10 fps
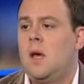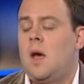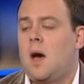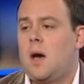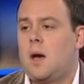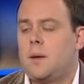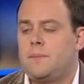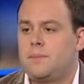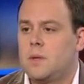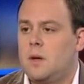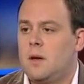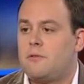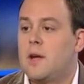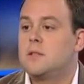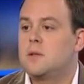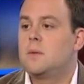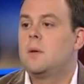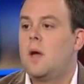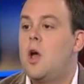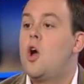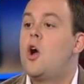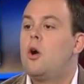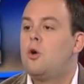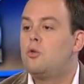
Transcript: So they picked partners in advance.